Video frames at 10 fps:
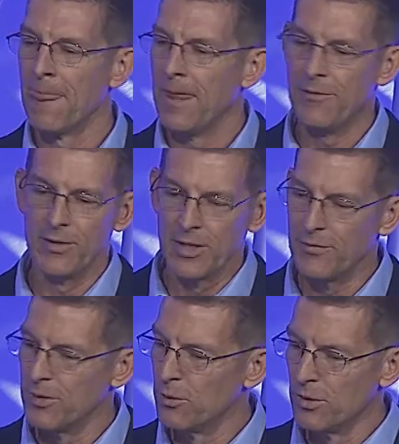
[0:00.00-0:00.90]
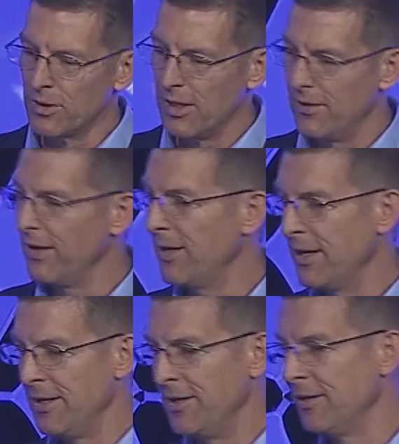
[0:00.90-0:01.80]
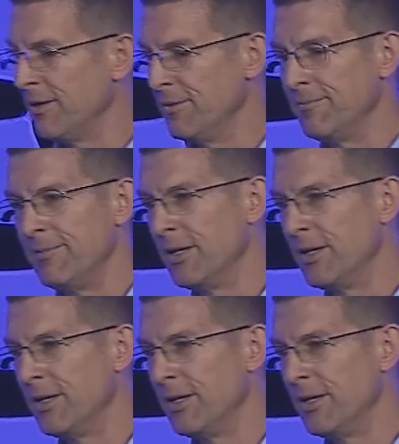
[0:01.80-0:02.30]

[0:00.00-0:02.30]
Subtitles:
If you live in a rural area and you